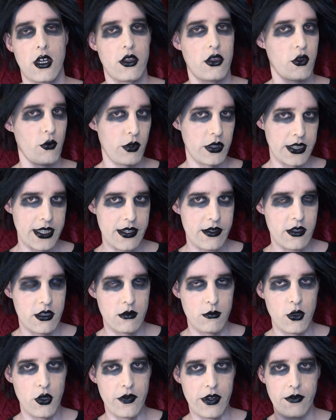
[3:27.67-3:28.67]
the release of
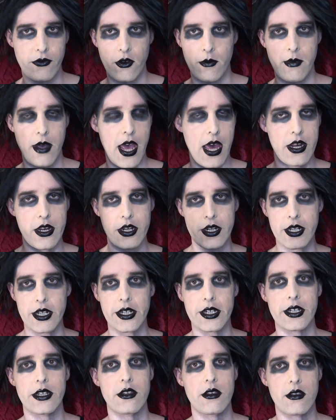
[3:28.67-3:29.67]
the movie, from
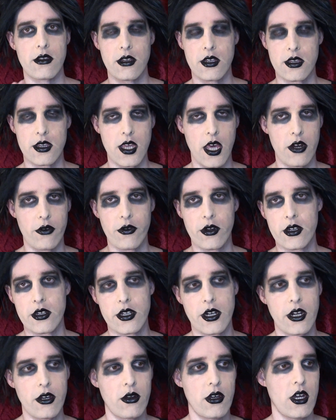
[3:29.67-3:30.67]
editing and etc. It
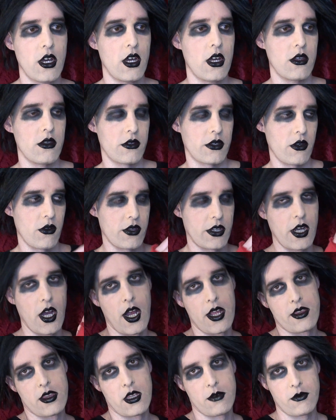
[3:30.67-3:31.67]
goes
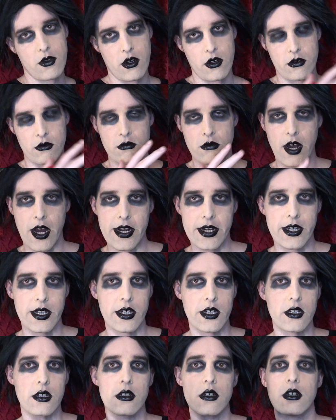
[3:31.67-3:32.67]
concept art,
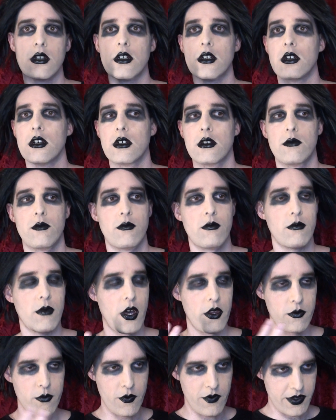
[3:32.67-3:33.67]
writing.
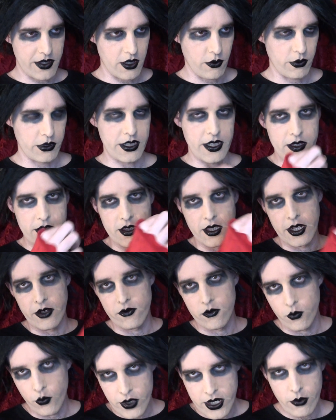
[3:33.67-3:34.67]
Other movies get released and they have to
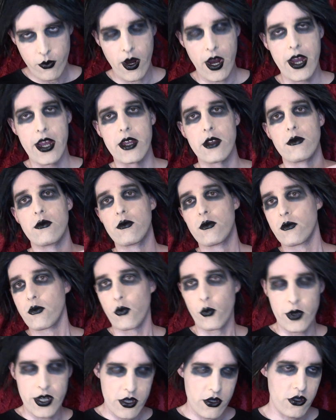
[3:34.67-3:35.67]
rewrite,
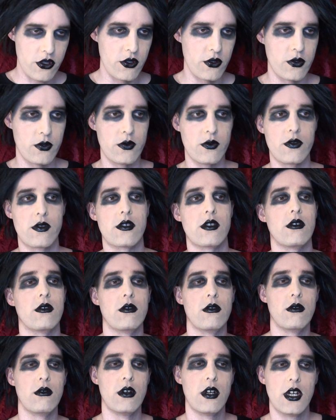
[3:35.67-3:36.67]
reshoot.
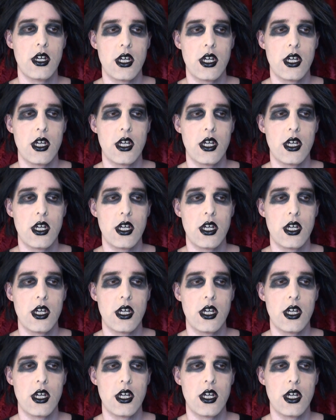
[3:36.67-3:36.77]
So